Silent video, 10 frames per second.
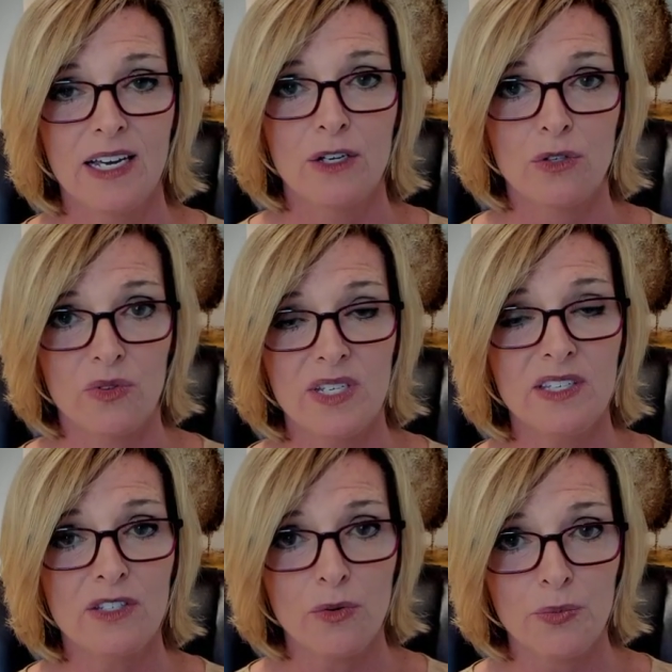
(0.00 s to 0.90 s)
So this
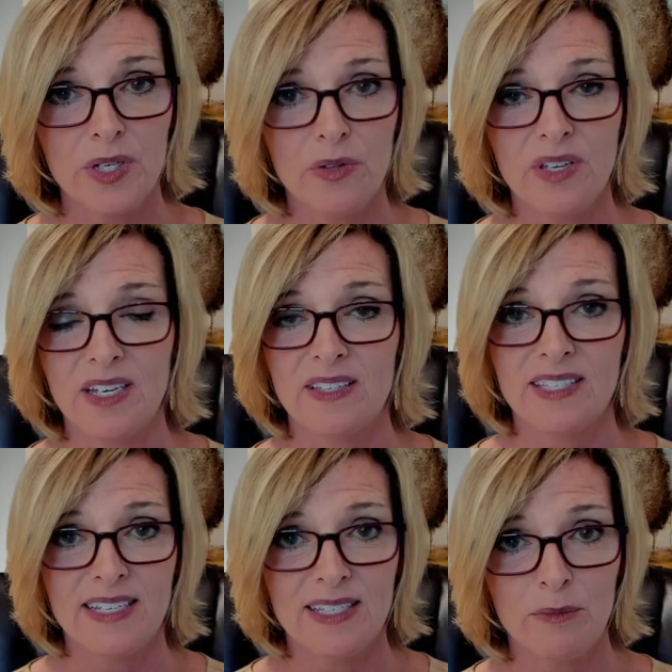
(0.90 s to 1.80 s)
is a real thing. This
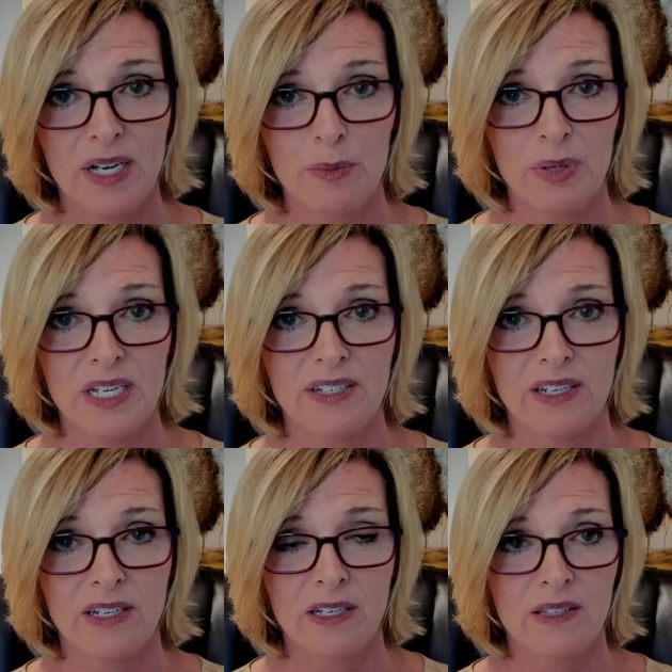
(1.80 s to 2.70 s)
isn't my opinion.